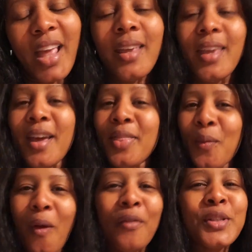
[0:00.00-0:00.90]
yeah the
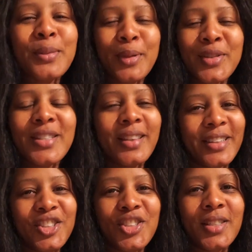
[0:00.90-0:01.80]
waffle smells
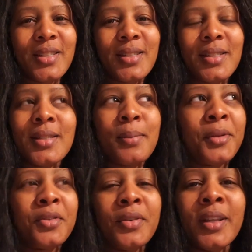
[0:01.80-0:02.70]
delicious it
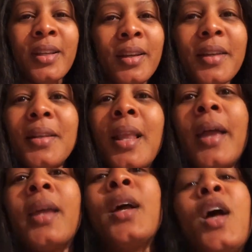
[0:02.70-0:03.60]
smells really good
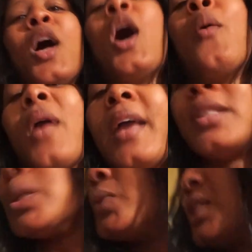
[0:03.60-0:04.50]
like okay so